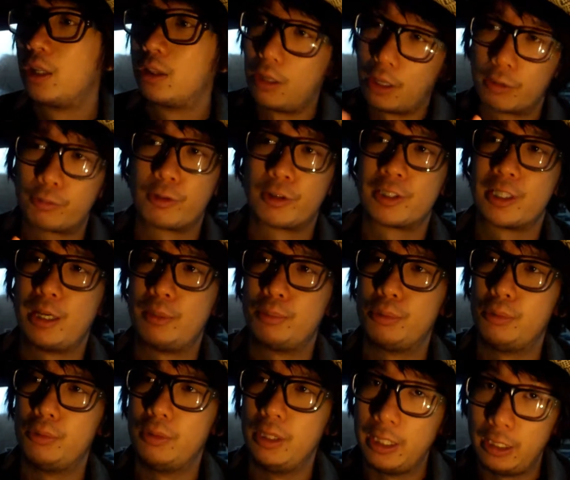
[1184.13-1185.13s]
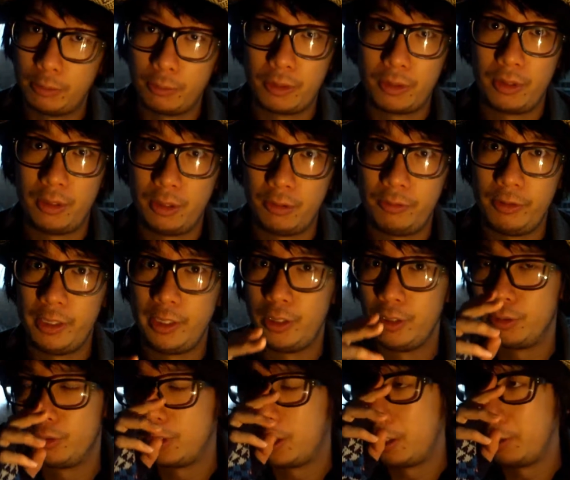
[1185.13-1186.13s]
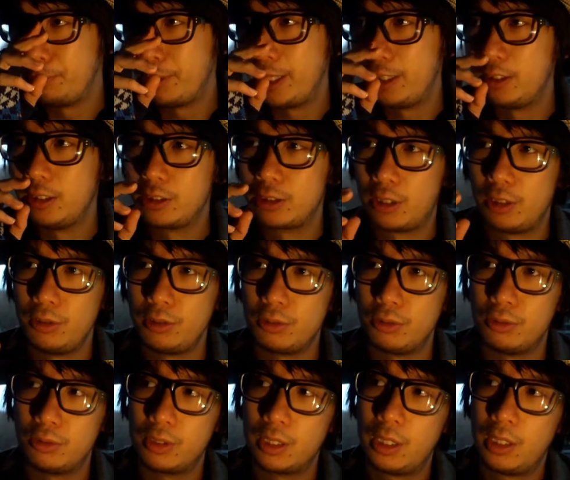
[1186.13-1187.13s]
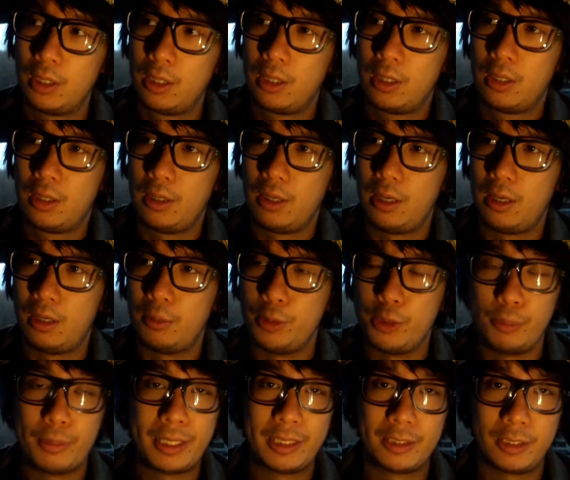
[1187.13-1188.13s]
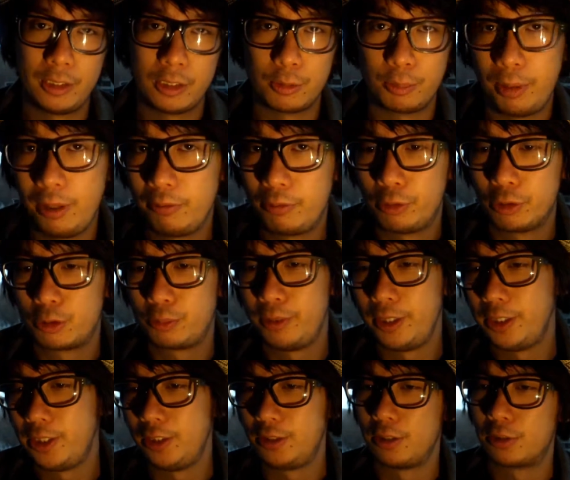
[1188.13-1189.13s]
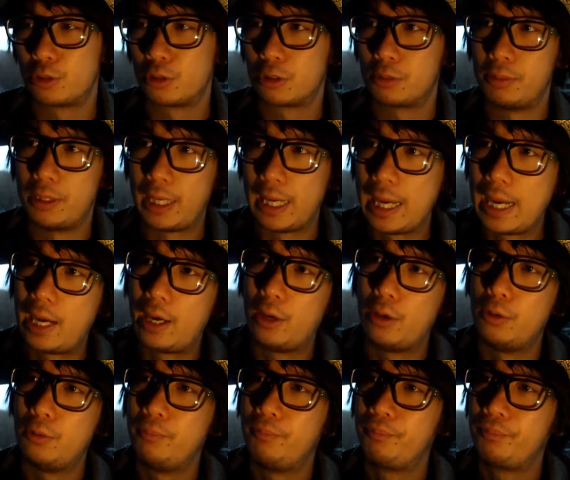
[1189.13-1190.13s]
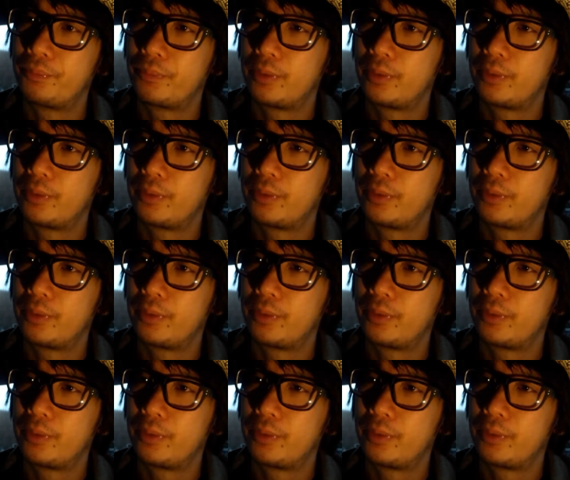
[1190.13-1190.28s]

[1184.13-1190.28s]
Like, for example, in the video that I made entitled "Humanity is a Pitfall Species," I talk about how